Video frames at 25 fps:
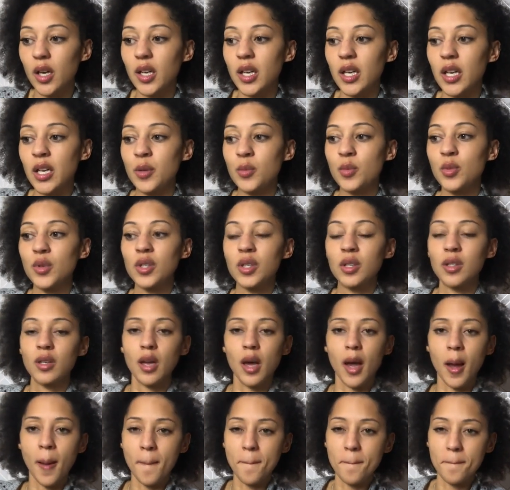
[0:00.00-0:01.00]
It wasn't
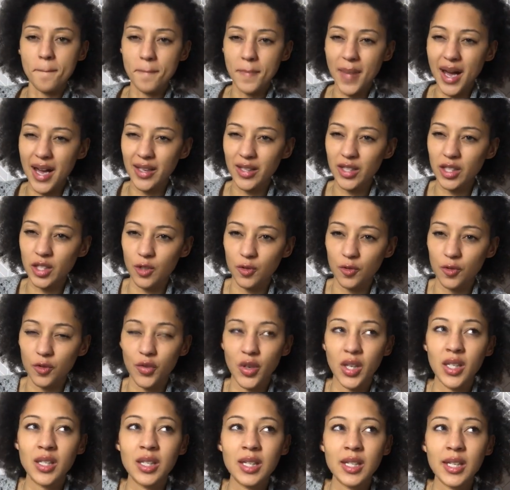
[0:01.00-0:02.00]
a mass
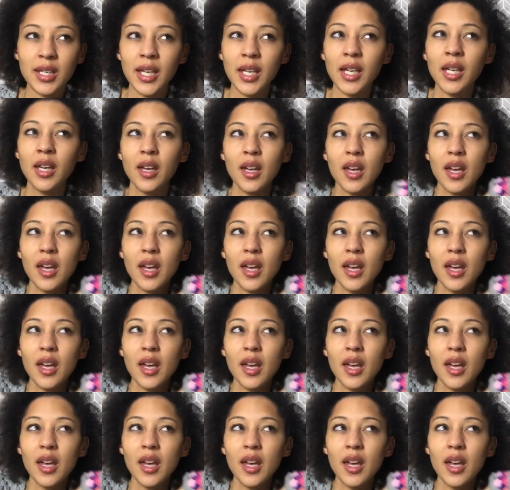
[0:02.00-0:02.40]
frenzy.